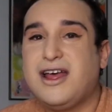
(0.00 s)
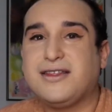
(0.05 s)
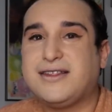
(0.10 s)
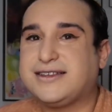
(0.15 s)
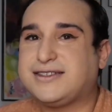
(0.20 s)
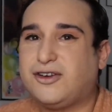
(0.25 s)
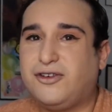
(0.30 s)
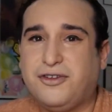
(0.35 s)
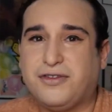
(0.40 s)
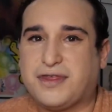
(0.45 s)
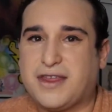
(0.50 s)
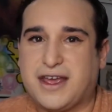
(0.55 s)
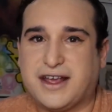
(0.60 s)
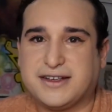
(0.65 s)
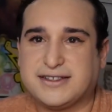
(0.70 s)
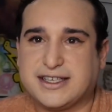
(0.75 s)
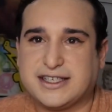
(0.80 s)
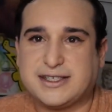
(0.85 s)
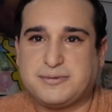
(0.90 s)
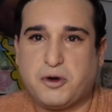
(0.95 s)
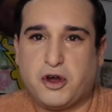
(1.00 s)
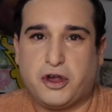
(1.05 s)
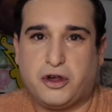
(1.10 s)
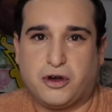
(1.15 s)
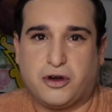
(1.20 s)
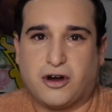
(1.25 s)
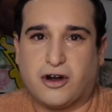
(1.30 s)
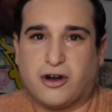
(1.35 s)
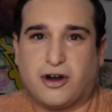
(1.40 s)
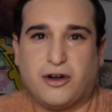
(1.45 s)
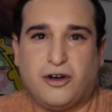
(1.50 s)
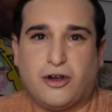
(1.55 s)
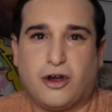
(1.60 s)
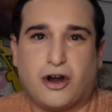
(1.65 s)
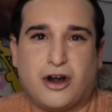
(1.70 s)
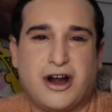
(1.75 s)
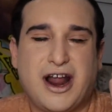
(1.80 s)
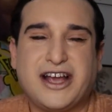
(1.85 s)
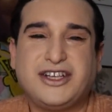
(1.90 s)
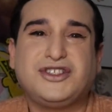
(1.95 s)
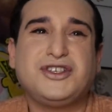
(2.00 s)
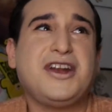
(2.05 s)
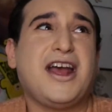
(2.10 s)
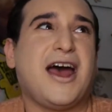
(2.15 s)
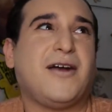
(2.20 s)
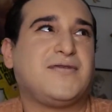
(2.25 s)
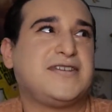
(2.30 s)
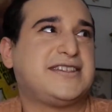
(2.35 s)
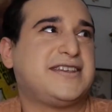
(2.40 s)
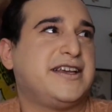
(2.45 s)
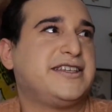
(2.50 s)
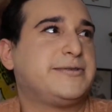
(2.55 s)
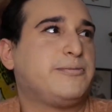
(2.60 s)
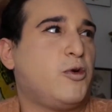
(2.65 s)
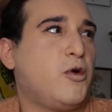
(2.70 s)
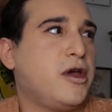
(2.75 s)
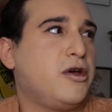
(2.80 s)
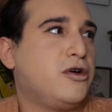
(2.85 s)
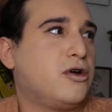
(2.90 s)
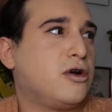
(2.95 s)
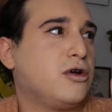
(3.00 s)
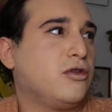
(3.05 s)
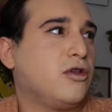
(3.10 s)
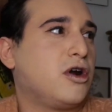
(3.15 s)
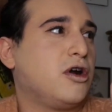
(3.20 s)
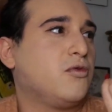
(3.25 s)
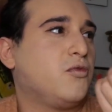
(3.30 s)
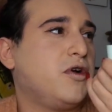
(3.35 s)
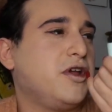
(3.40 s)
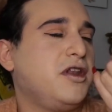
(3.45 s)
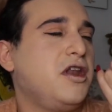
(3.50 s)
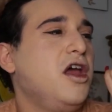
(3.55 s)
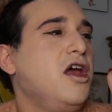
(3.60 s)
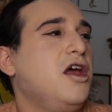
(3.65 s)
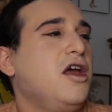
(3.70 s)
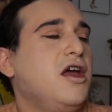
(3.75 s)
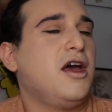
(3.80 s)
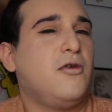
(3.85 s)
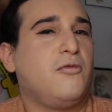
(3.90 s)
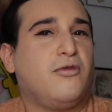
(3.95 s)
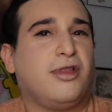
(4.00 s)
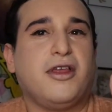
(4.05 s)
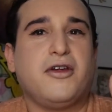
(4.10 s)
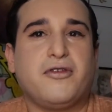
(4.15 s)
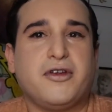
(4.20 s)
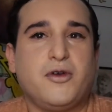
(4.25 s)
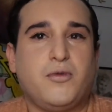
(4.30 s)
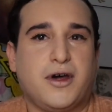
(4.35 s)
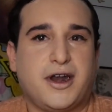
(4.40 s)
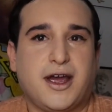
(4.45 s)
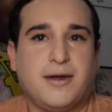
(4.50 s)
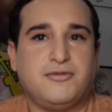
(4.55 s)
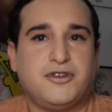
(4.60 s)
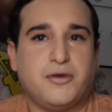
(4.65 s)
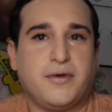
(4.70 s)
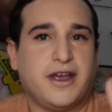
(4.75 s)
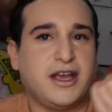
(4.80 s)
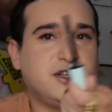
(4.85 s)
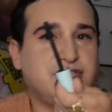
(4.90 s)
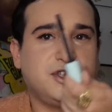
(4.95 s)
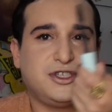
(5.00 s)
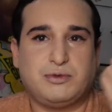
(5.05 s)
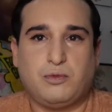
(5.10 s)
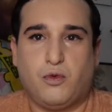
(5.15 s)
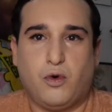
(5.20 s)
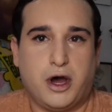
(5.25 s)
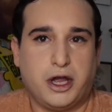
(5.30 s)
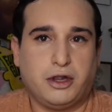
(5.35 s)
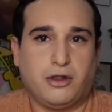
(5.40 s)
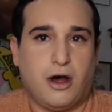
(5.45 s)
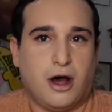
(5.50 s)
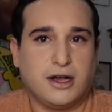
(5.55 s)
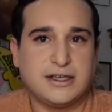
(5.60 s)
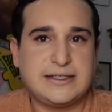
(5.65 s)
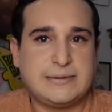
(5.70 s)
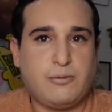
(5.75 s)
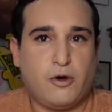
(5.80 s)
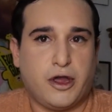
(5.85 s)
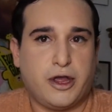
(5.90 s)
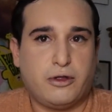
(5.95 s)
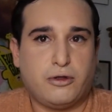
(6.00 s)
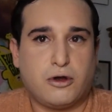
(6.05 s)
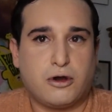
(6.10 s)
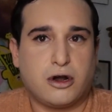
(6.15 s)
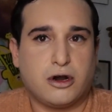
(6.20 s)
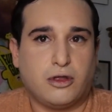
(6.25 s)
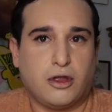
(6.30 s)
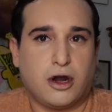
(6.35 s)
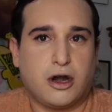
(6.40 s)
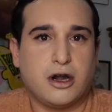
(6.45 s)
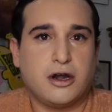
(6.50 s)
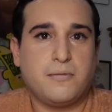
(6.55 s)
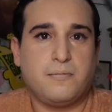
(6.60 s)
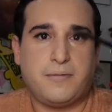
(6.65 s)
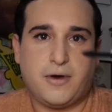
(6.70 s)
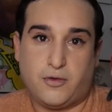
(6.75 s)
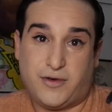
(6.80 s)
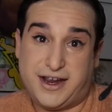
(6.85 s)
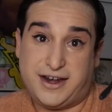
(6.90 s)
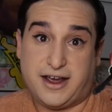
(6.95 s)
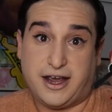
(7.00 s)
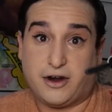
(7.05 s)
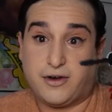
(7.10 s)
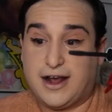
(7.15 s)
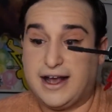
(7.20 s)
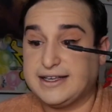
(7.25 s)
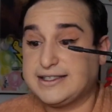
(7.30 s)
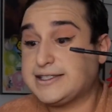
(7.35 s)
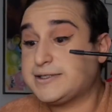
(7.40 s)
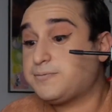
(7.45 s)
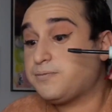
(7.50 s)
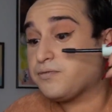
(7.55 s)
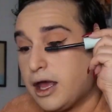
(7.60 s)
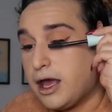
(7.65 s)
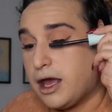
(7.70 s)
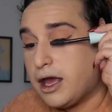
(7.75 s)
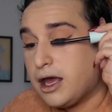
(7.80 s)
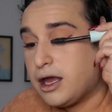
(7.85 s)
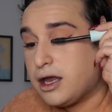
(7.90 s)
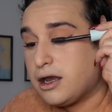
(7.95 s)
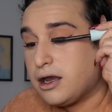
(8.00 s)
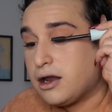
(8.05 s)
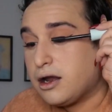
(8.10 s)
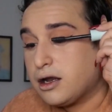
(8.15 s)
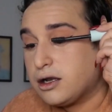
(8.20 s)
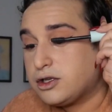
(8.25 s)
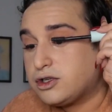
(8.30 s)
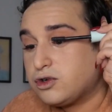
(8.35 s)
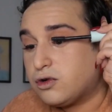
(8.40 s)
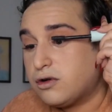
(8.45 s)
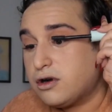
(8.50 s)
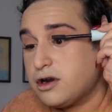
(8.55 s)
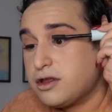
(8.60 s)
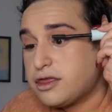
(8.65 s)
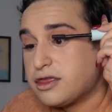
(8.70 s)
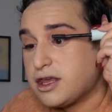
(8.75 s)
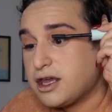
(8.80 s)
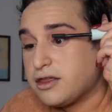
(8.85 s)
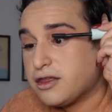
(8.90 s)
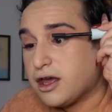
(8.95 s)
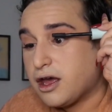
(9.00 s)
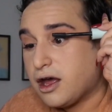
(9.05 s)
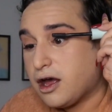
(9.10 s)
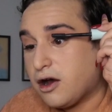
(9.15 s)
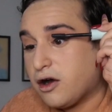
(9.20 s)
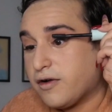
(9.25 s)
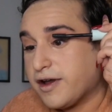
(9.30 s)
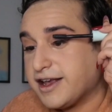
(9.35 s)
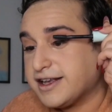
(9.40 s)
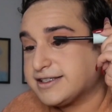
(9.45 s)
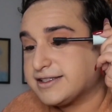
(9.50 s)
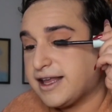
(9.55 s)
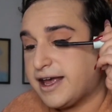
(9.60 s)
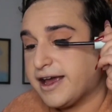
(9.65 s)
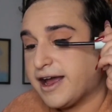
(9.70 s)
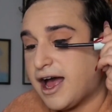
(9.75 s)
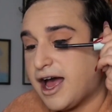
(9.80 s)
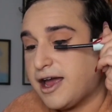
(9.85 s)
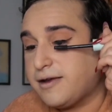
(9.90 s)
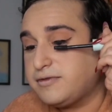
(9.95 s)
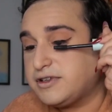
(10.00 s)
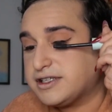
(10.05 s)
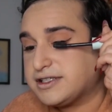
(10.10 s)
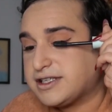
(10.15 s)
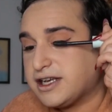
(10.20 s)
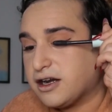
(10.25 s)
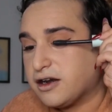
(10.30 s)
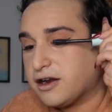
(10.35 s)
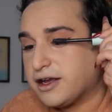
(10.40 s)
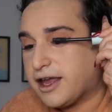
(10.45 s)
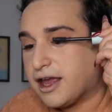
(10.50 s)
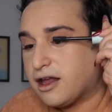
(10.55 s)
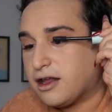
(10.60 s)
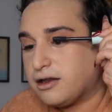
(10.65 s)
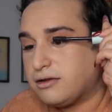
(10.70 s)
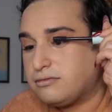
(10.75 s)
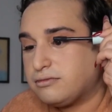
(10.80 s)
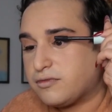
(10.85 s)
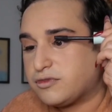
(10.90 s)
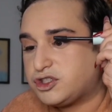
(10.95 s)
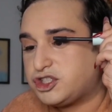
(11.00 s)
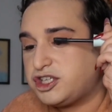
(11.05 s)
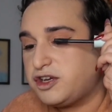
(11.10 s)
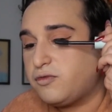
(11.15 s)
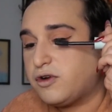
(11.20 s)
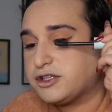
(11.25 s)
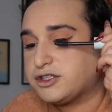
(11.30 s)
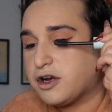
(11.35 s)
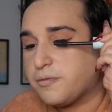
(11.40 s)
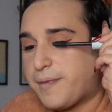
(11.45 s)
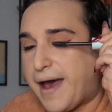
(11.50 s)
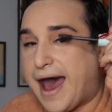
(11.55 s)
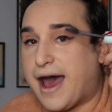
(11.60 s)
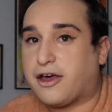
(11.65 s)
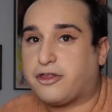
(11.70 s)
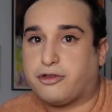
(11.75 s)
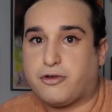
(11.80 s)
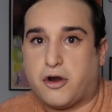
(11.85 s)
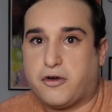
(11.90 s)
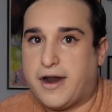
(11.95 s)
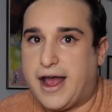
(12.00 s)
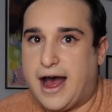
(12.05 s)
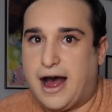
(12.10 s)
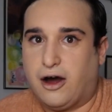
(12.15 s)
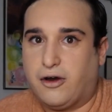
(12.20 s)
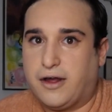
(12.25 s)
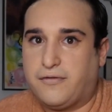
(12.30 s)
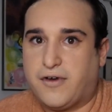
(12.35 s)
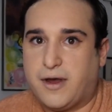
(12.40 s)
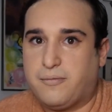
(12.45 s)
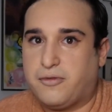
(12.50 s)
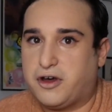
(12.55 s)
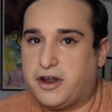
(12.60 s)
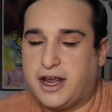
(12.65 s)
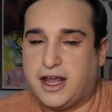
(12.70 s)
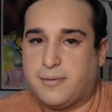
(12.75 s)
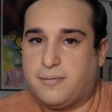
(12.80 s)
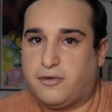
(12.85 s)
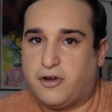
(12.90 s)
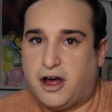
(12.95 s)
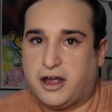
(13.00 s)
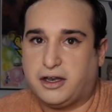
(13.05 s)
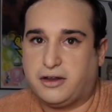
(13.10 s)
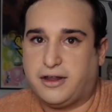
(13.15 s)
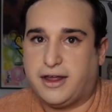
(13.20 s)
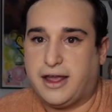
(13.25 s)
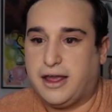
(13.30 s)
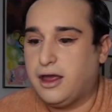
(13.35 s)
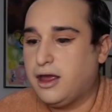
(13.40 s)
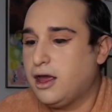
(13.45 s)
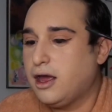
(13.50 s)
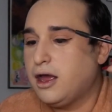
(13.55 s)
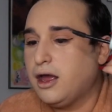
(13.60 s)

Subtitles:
This whole thing is a spoiler alert. I shouldn't have to say spoiler alert when literally what I'm doing is just one long spoiler alert, but we digress. And Dorothy, though, is like, I'm just here to she wants her back thrown out, if I'm putting it bluntly.